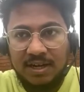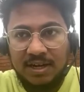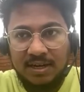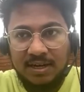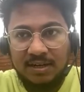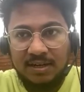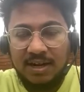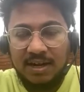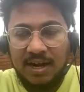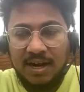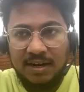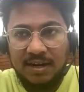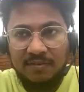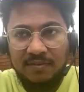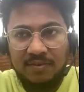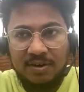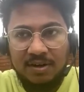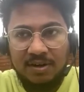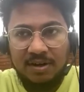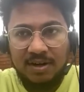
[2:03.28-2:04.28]
and the
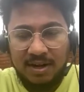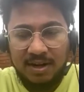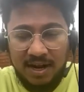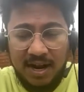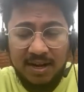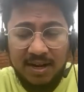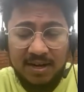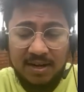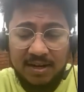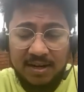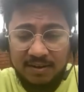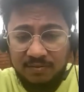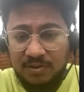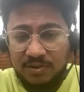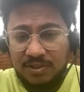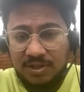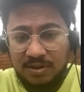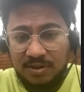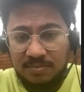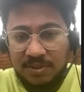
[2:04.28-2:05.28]
handholding
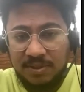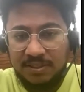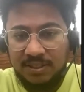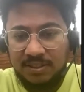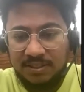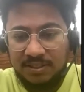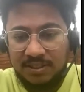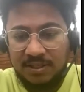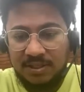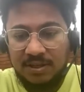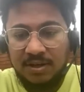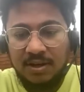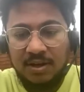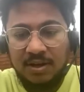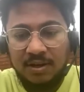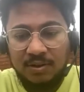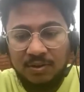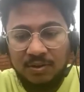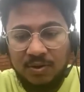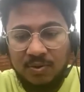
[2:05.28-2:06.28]
was done by Shiksha
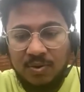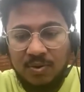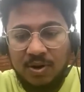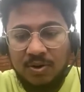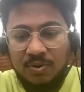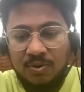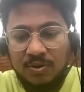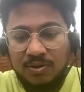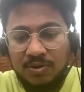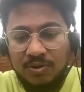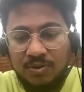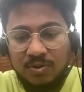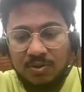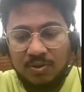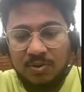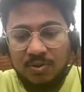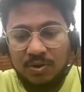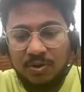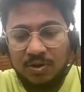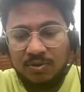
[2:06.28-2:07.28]
throughout.
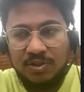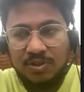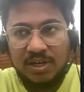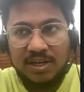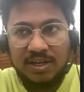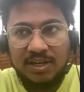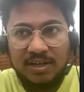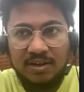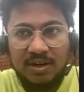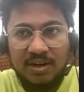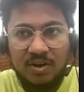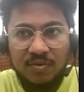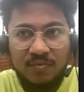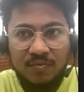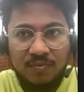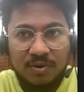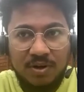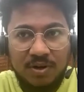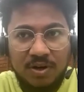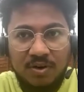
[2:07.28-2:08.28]
So New Zealand did not
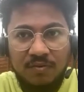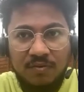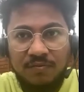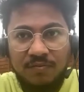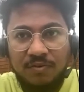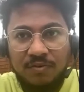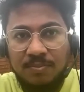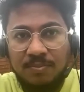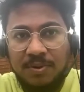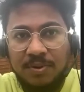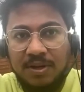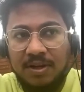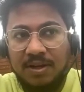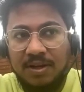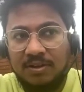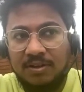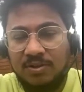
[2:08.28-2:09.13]
work out for me.